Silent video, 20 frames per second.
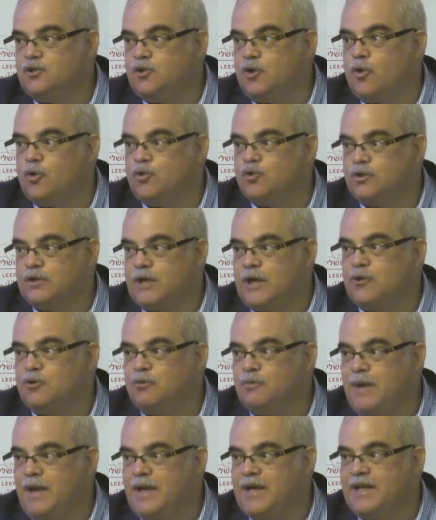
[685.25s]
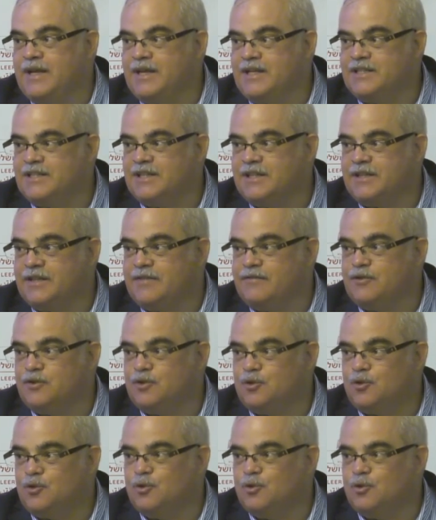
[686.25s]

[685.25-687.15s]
So we should try to make initiatives